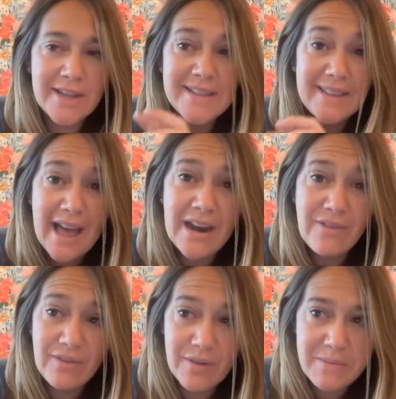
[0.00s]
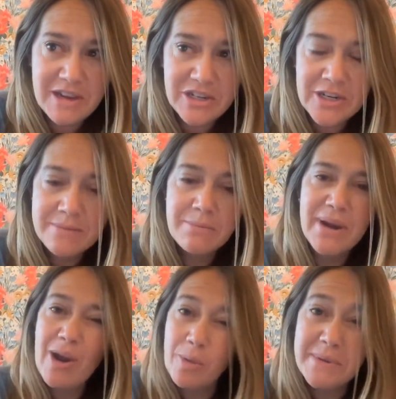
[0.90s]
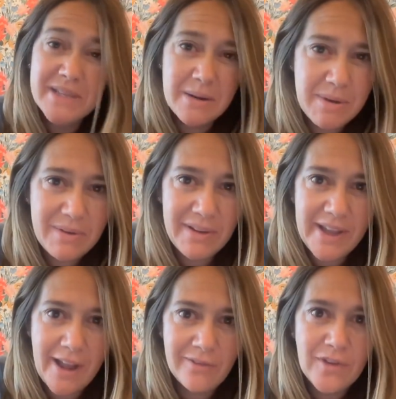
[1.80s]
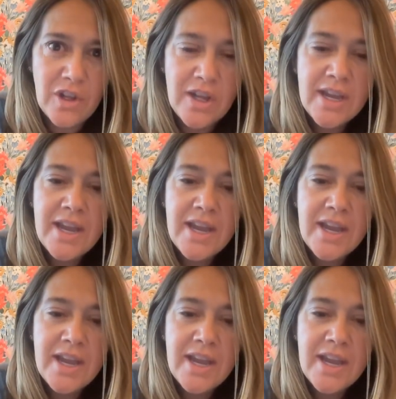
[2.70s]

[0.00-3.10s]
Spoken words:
It's a lot of information, but I hope it's going to be really helpful.